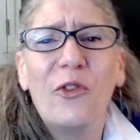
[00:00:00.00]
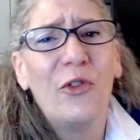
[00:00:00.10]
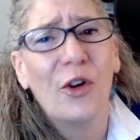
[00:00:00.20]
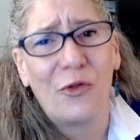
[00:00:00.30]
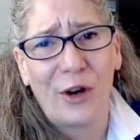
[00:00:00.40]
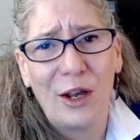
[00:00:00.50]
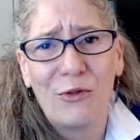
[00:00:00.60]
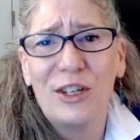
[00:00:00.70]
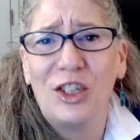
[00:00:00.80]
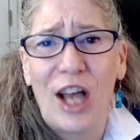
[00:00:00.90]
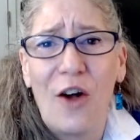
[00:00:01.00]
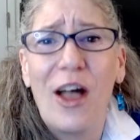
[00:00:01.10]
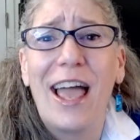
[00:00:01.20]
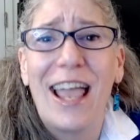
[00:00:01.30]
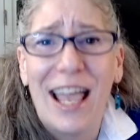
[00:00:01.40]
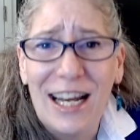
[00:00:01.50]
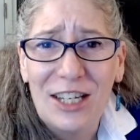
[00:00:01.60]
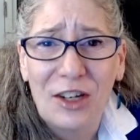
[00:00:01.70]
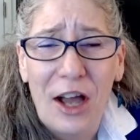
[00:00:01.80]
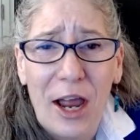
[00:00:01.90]
feel free, reach out at any
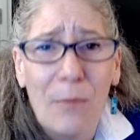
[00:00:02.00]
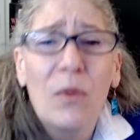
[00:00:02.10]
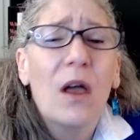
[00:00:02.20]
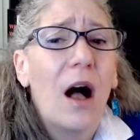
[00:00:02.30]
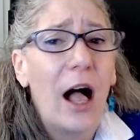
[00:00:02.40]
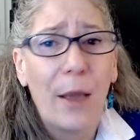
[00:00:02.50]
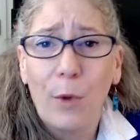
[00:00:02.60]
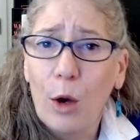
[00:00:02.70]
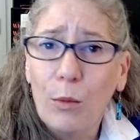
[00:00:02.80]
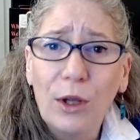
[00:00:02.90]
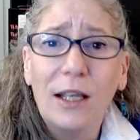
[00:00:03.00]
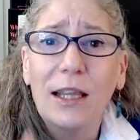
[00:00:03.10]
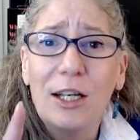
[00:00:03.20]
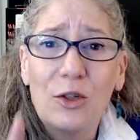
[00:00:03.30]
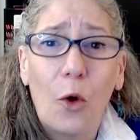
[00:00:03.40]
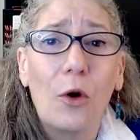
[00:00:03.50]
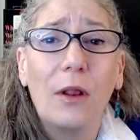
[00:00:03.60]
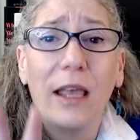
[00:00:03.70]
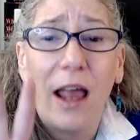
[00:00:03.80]
time. I'm completely, totally